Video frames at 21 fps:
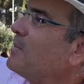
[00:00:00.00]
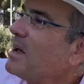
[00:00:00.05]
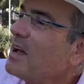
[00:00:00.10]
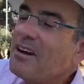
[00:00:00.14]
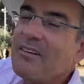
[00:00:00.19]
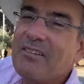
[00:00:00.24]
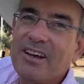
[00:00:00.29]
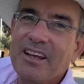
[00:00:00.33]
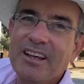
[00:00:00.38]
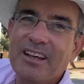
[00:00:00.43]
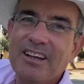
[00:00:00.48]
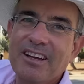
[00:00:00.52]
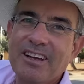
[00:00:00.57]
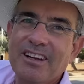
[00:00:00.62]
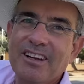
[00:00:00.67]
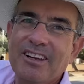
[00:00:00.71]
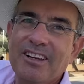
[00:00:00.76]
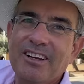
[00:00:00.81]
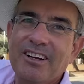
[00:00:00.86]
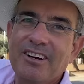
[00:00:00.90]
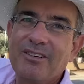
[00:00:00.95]
Mary
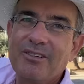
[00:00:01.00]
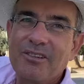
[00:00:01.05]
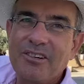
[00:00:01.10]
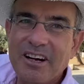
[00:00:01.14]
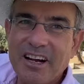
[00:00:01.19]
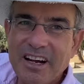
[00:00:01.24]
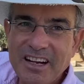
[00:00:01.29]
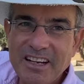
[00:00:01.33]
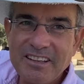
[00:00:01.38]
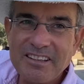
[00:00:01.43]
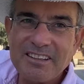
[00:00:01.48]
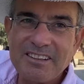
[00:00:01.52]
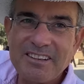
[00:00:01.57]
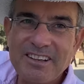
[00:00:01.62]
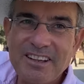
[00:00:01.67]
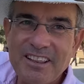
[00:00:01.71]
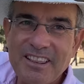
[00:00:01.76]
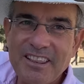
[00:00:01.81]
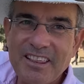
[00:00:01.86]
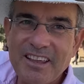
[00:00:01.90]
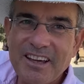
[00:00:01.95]
right
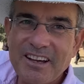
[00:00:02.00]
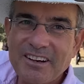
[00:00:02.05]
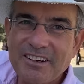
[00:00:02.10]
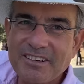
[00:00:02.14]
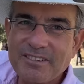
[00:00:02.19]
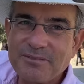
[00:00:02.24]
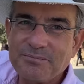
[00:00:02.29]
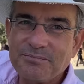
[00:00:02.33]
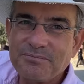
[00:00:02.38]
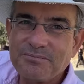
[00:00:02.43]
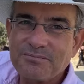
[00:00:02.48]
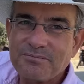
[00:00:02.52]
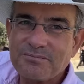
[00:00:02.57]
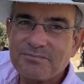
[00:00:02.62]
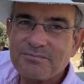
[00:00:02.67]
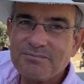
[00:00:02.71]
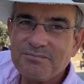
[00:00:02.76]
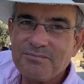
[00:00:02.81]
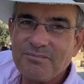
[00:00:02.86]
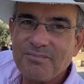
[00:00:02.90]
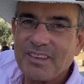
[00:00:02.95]
there.
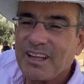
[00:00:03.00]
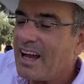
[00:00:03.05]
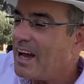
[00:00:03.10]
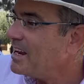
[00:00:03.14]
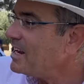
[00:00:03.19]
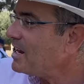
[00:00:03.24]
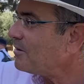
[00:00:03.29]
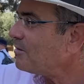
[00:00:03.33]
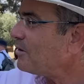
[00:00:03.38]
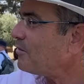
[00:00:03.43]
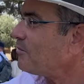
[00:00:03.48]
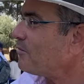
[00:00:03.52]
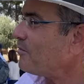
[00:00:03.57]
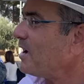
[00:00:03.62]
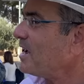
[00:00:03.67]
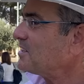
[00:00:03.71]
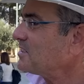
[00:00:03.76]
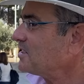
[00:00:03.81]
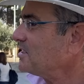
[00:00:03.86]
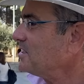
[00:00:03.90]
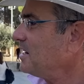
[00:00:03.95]
Another
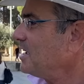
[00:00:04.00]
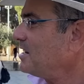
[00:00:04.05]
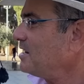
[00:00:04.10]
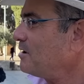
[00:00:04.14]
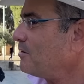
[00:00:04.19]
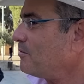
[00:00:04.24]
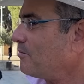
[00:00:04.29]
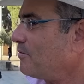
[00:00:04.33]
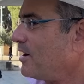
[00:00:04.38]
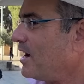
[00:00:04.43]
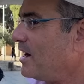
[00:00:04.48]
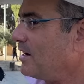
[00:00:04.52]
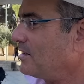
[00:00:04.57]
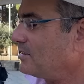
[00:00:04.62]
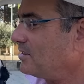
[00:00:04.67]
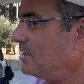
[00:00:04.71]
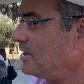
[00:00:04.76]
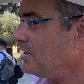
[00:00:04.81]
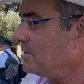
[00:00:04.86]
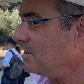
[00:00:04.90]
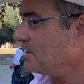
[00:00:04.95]
fascinating fact
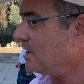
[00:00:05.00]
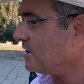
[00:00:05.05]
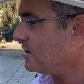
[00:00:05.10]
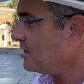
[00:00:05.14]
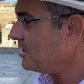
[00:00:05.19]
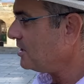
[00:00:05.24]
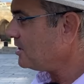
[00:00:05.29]
is that